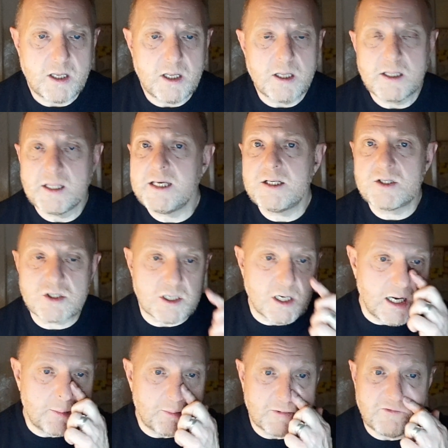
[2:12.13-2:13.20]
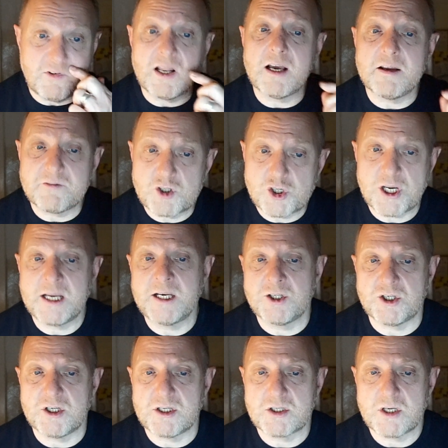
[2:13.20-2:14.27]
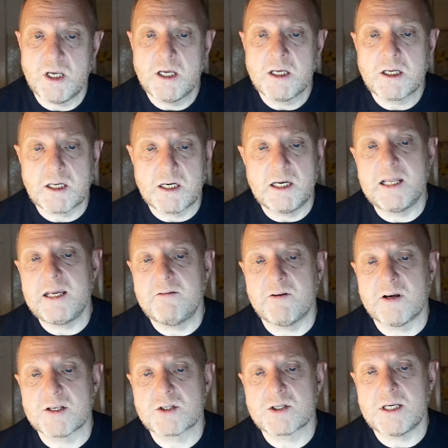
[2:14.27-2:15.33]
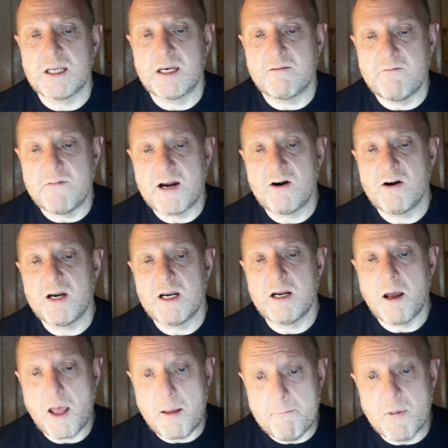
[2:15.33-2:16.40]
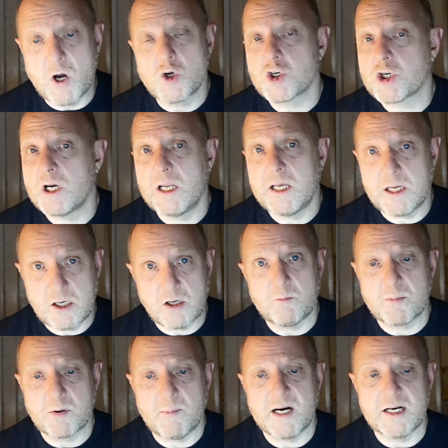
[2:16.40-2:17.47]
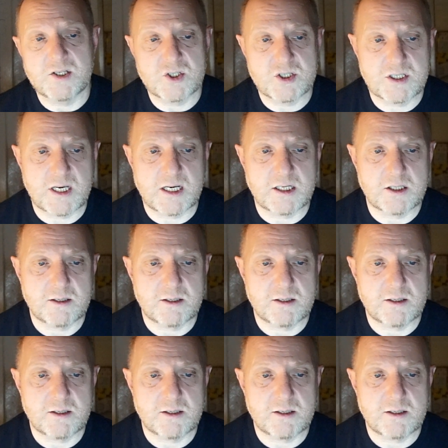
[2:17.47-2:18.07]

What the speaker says: These type of life changes can leave us in a very emotionally compromised state.